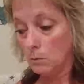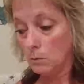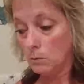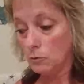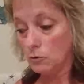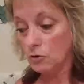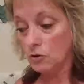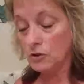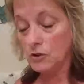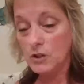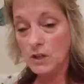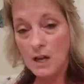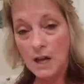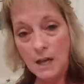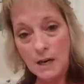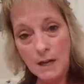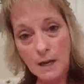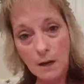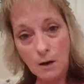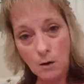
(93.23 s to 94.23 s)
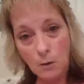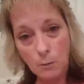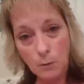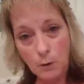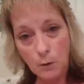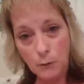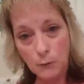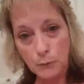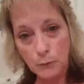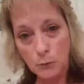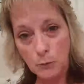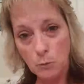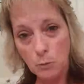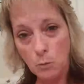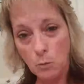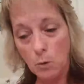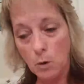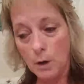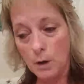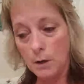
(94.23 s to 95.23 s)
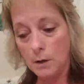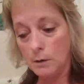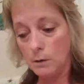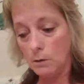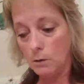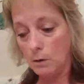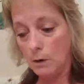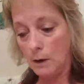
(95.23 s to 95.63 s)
just to kind of help go through what